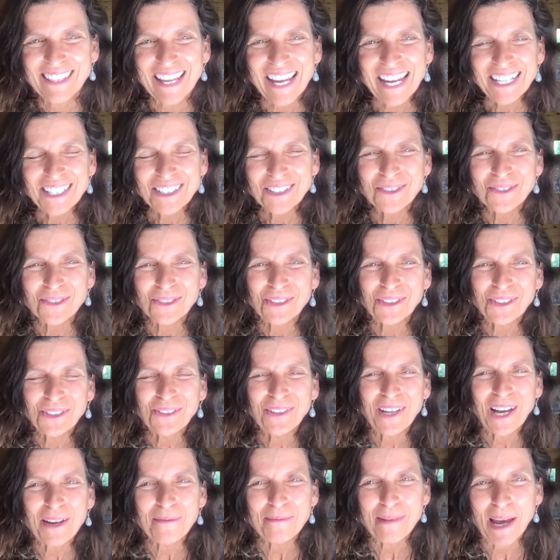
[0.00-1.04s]
Thanks, Drew.
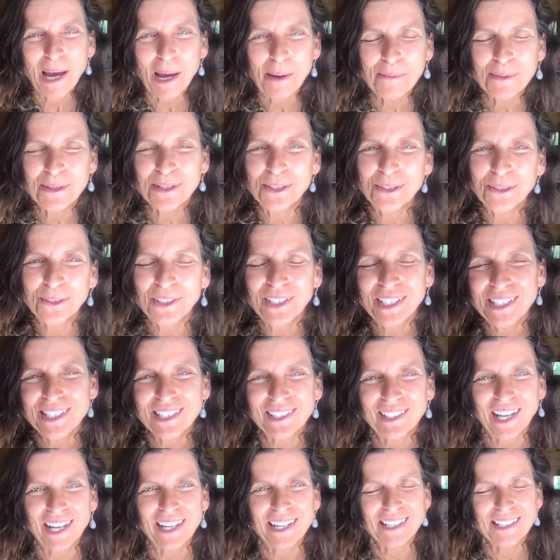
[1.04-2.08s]
I'm absolutely
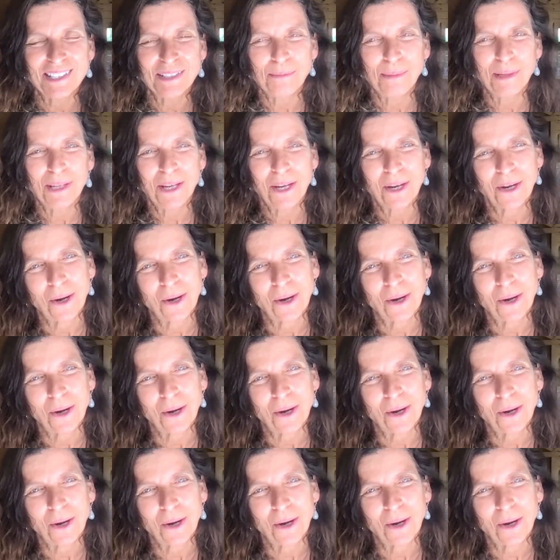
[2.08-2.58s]
delighted to be